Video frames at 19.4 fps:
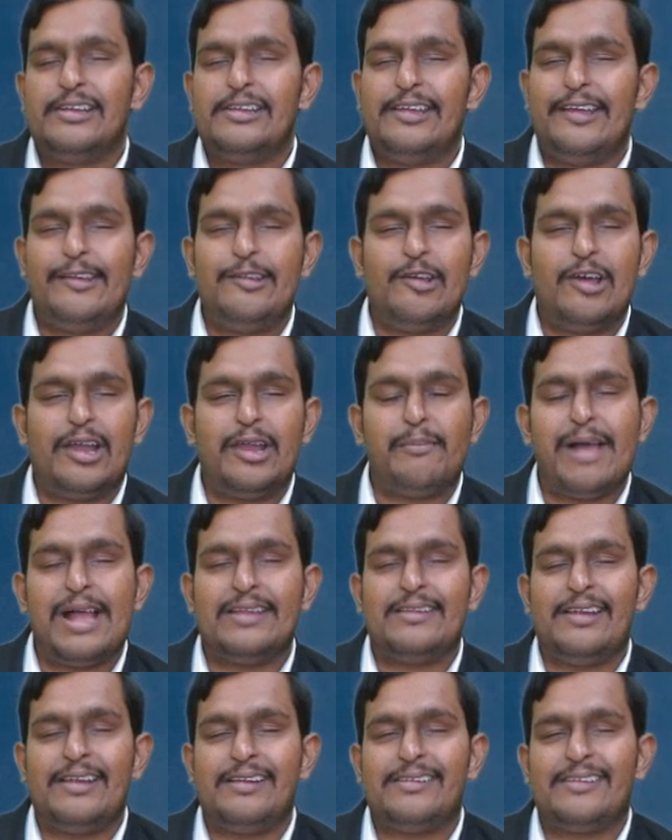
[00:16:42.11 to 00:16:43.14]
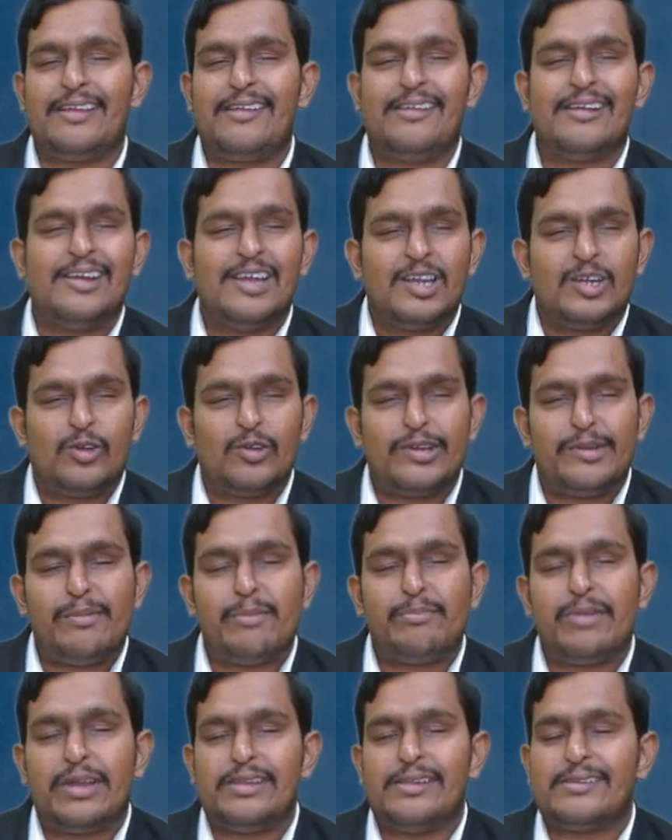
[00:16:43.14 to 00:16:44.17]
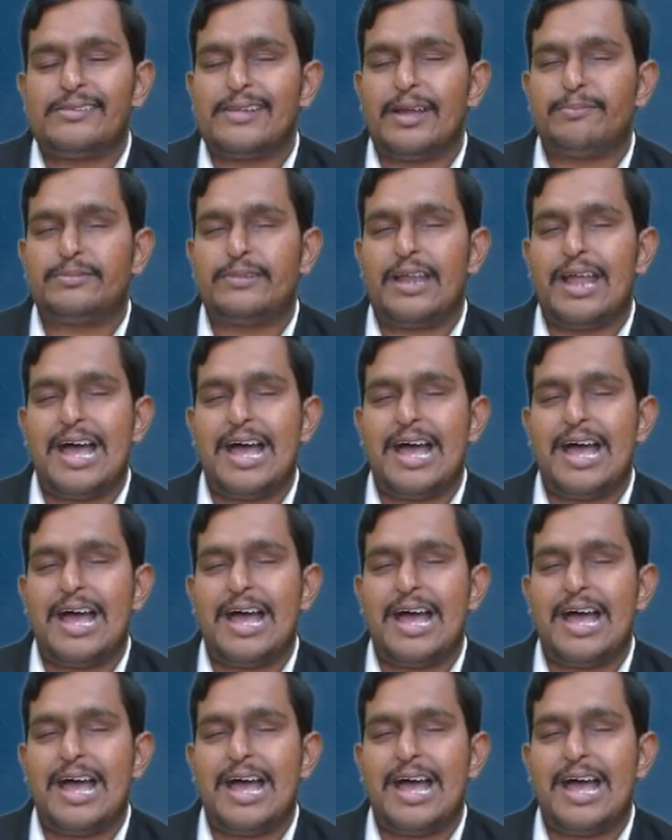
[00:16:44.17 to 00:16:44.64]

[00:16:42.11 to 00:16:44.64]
in your imaginations to remember this chapter.